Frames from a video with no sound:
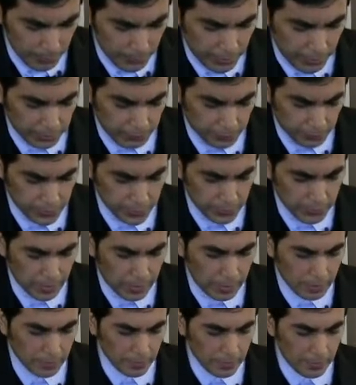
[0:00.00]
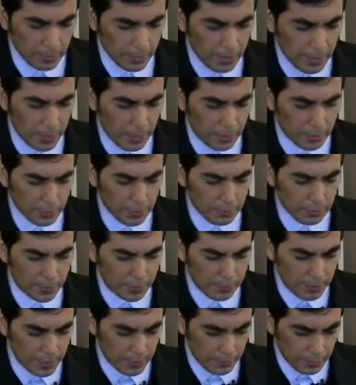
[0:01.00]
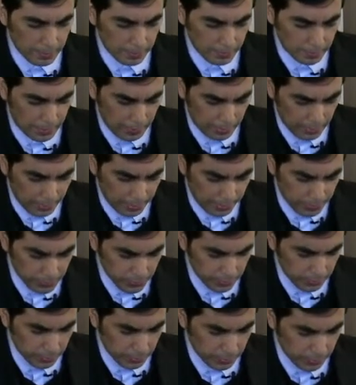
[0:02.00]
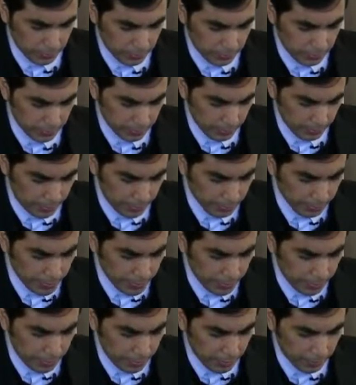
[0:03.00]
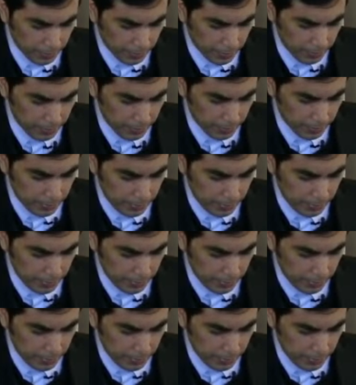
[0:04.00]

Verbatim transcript: We understand that we are to repeat their history, and we are